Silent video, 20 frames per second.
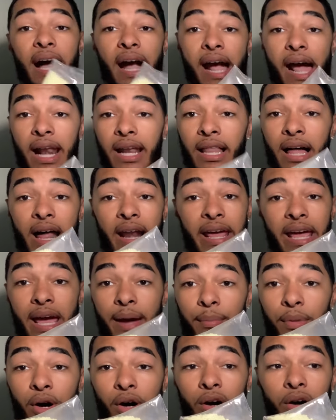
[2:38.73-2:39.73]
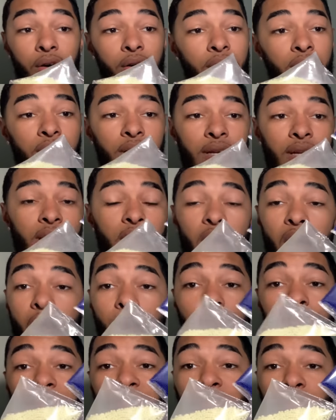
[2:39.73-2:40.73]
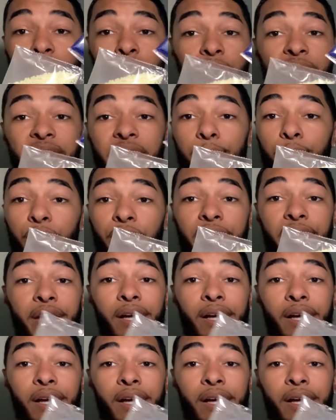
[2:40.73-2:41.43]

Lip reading: I got a lot of ammo. I'm be shooting D-Boogie